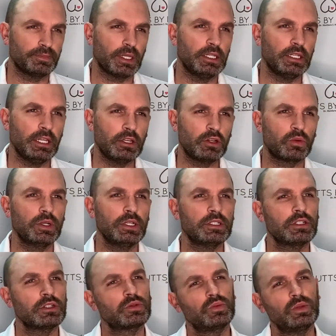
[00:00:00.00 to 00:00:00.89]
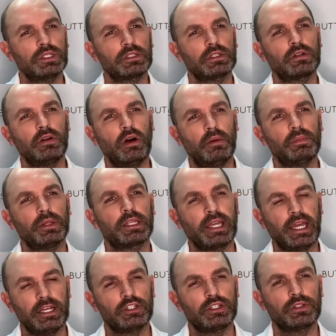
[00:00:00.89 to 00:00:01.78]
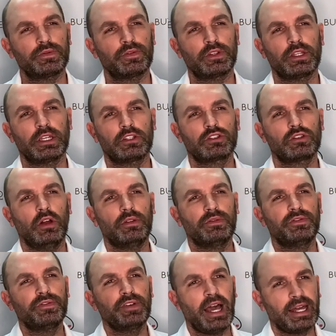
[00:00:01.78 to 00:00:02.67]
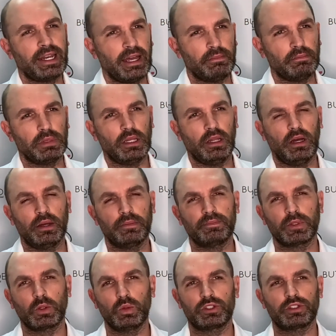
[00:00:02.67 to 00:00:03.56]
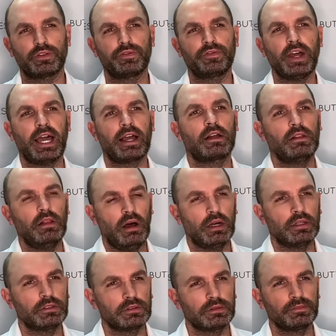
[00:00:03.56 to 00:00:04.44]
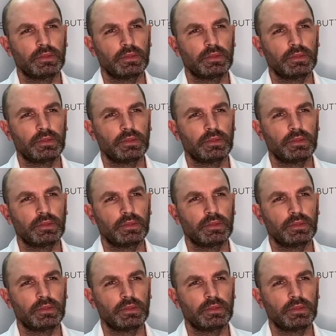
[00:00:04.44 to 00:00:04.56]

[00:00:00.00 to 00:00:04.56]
it increases risk of complications for things called fat emboli, which are fat clots.